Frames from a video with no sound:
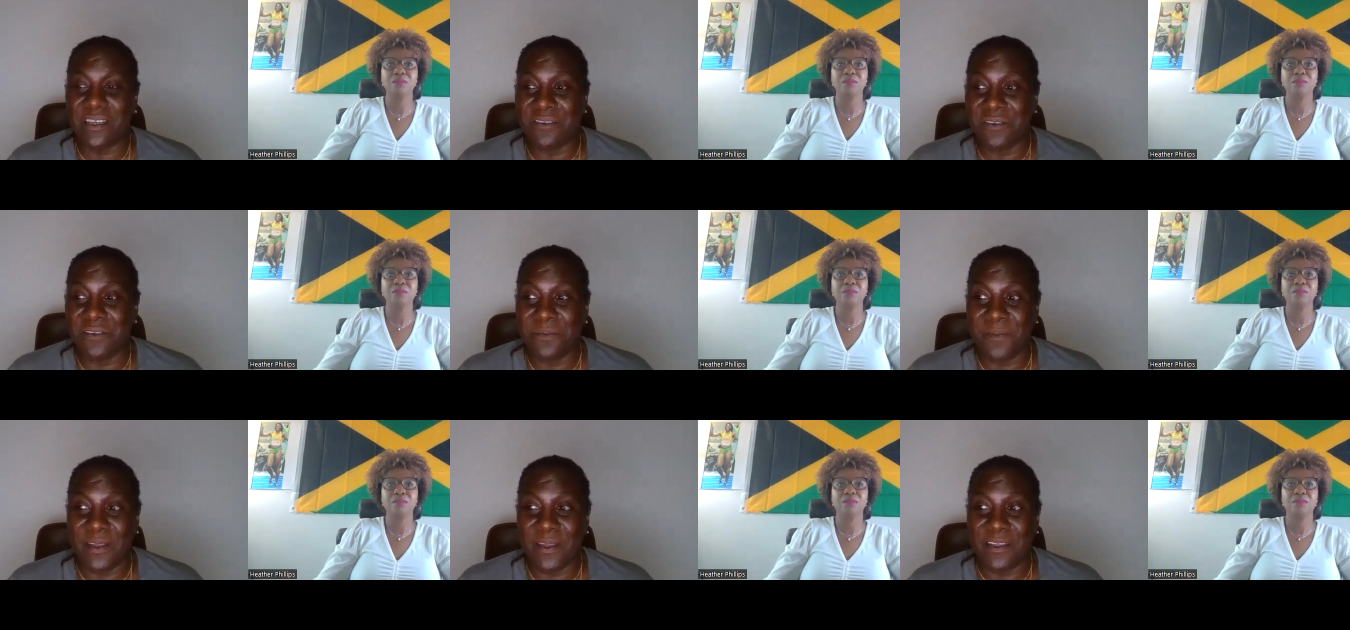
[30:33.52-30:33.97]

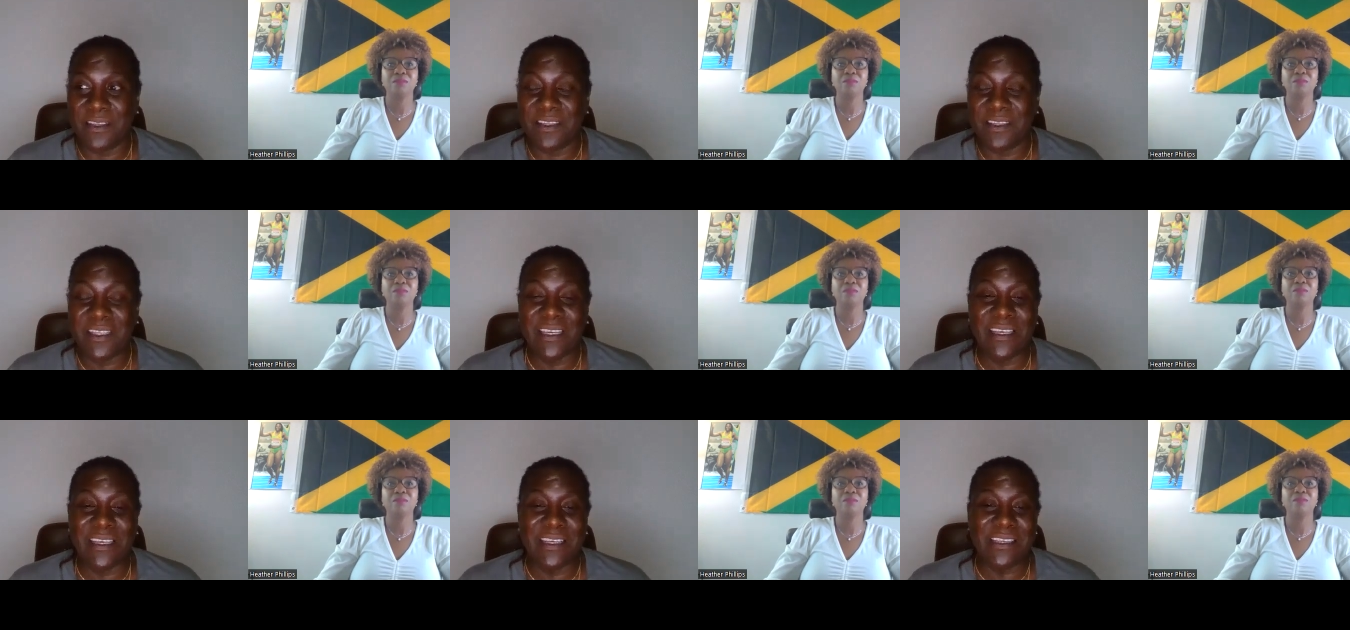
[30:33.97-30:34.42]
Speaker 1: everybody
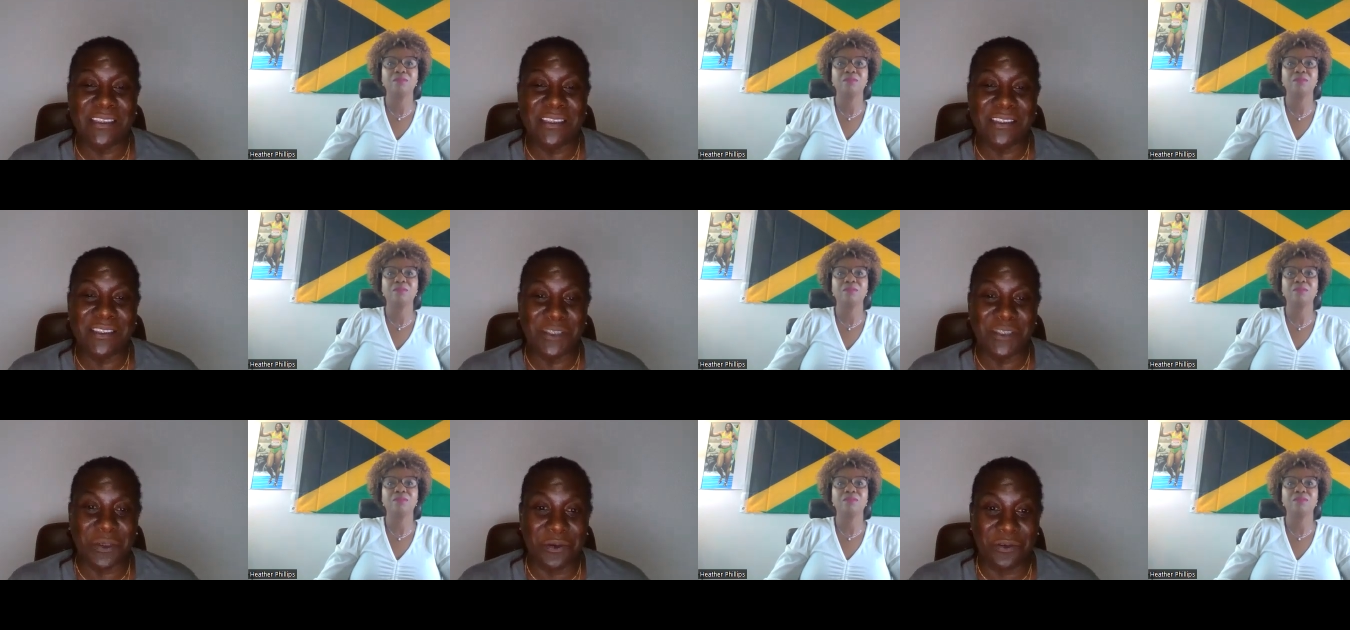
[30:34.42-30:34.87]
think
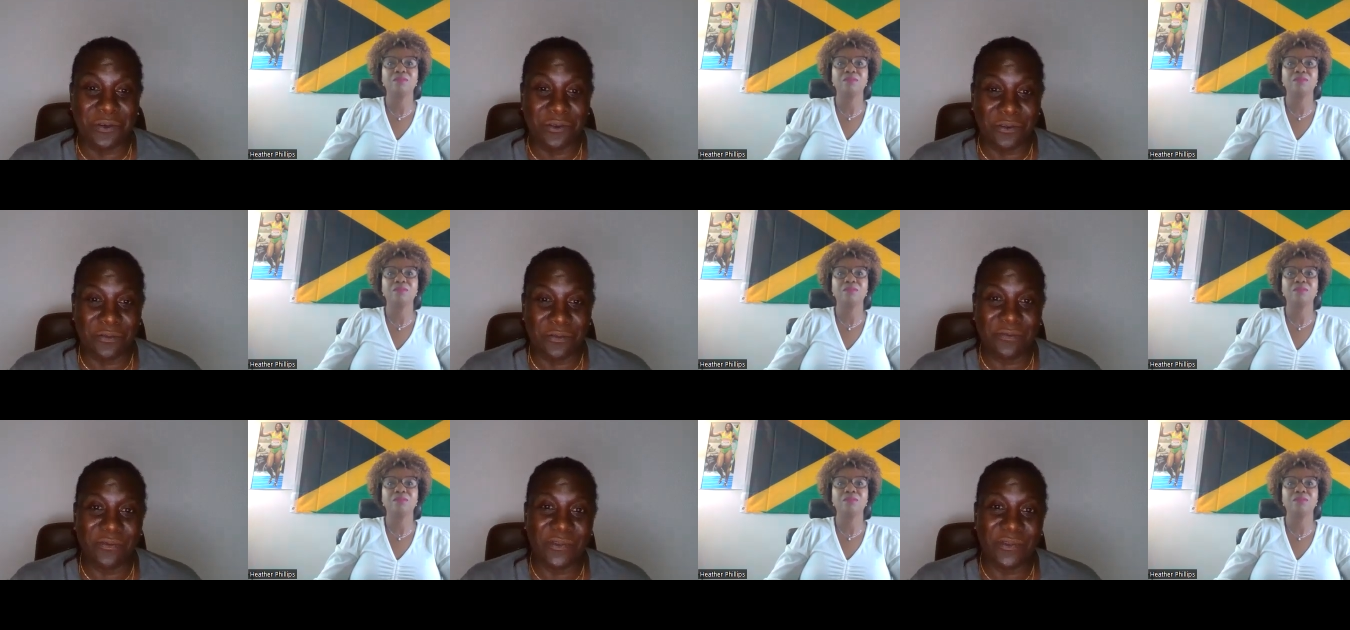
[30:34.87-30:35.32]
it's
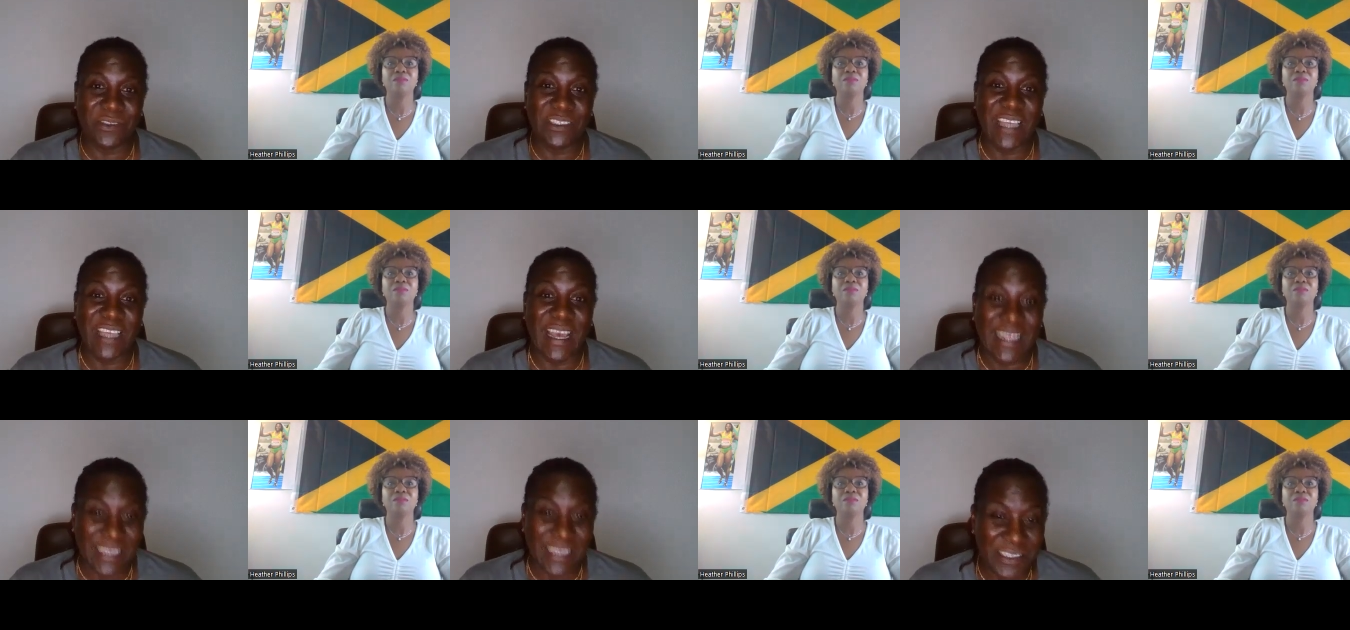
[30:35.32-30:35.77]
so
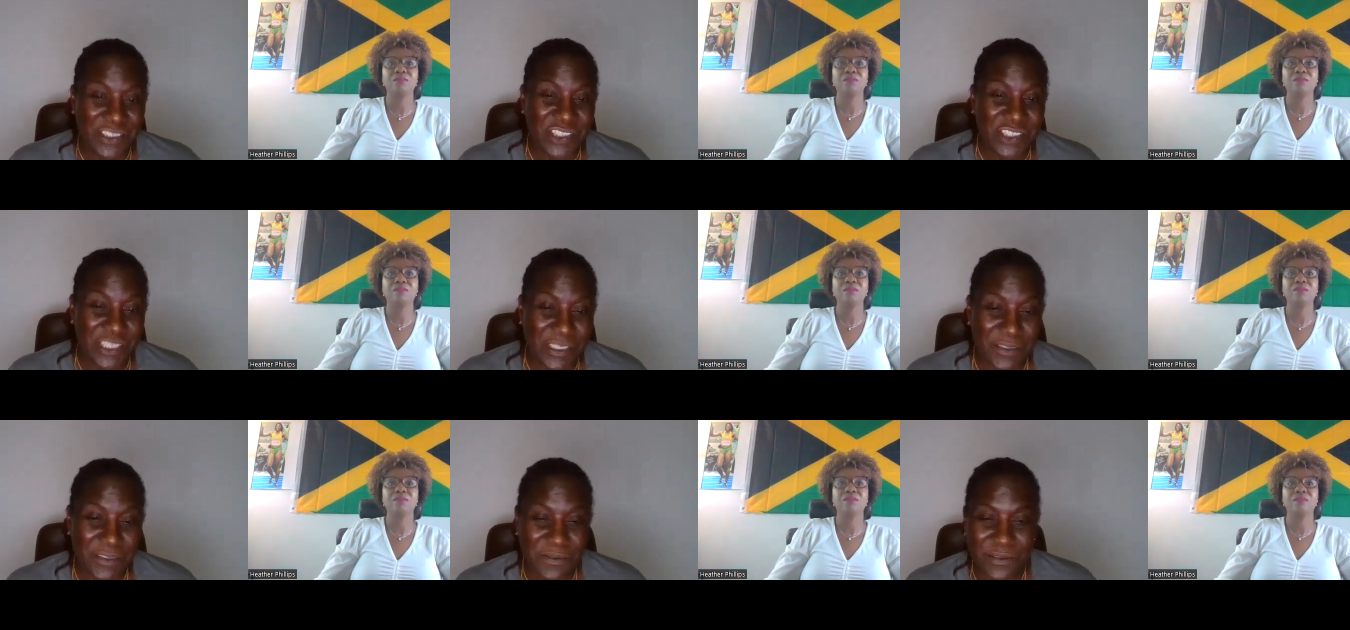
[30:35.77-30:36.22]

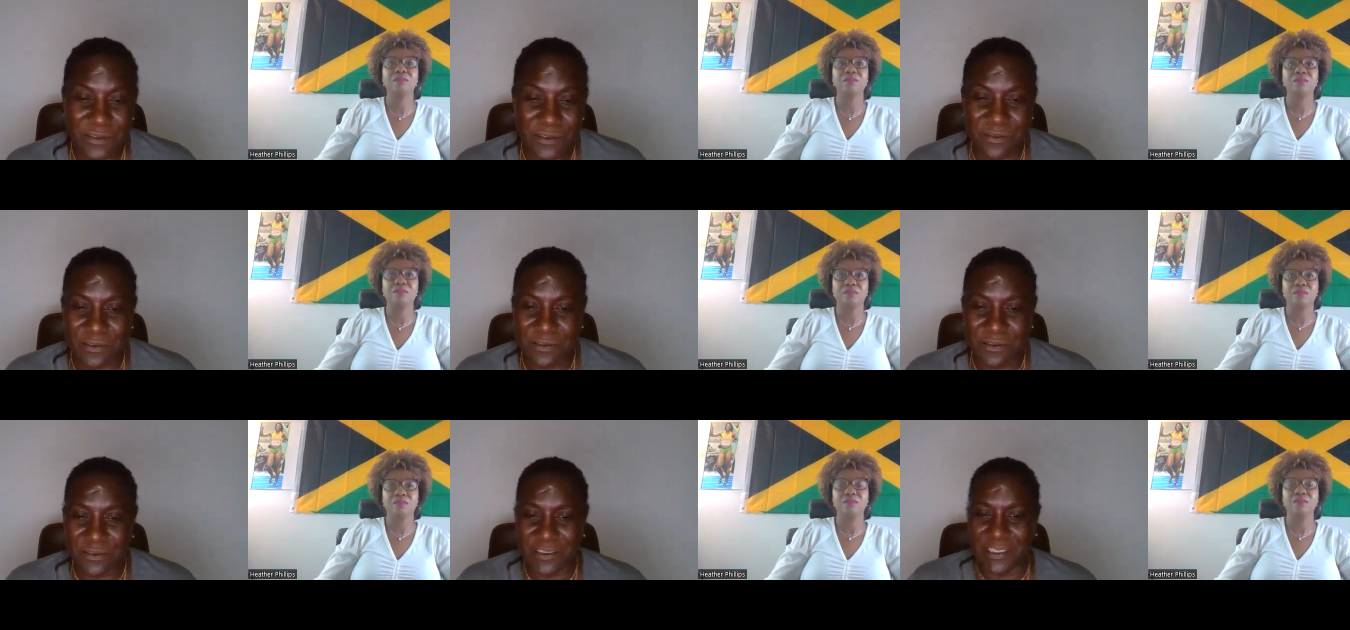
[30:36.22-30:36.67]
challenging,
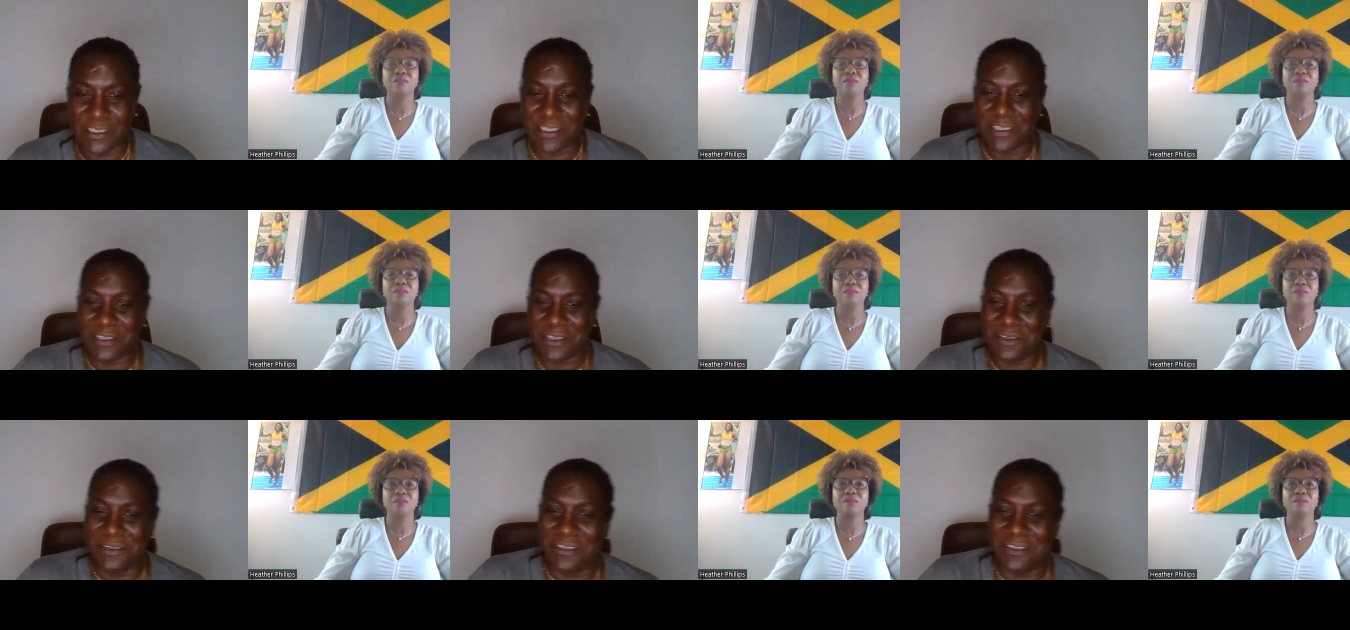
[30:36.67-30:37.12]
you
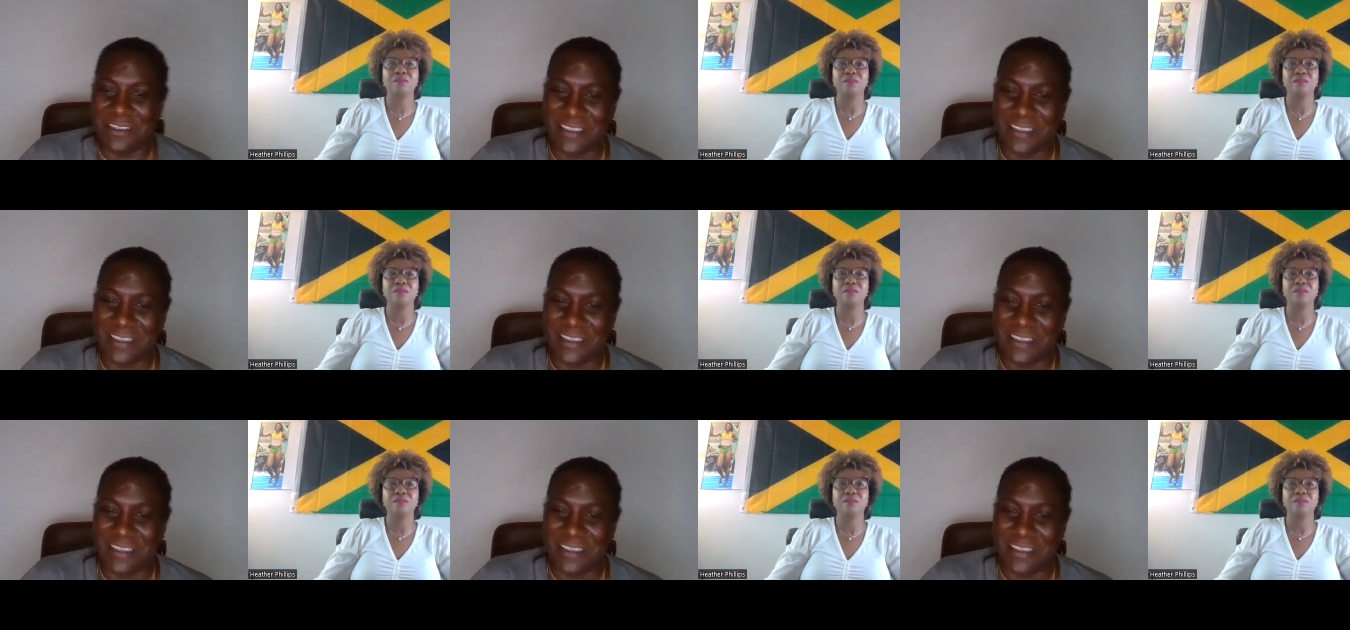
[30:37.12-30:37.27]
know,